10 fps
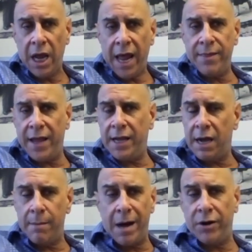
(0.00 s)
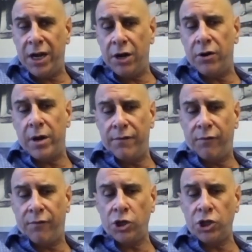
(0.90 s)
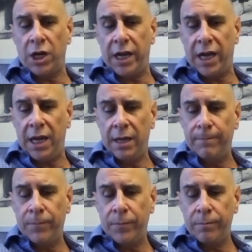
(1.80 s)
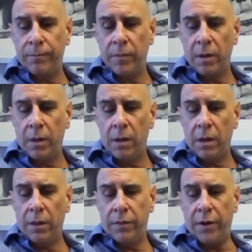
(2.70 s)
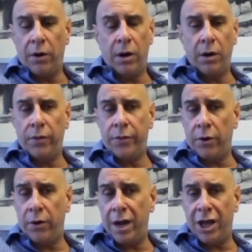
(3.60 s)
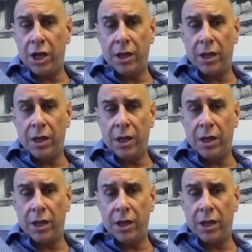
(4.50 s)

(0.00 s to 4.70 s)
And they come out here, and unfortunately, they're a